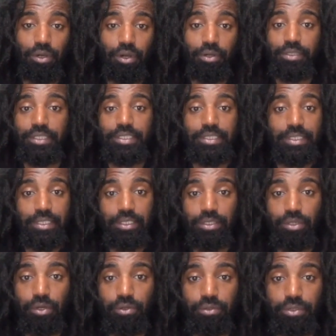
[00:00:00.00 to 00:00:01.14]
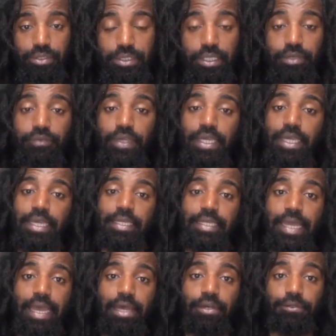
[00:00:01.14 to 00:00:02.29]
are listening to older stuff.
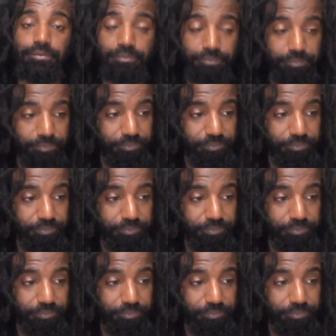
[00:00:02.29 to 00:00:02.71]
Now,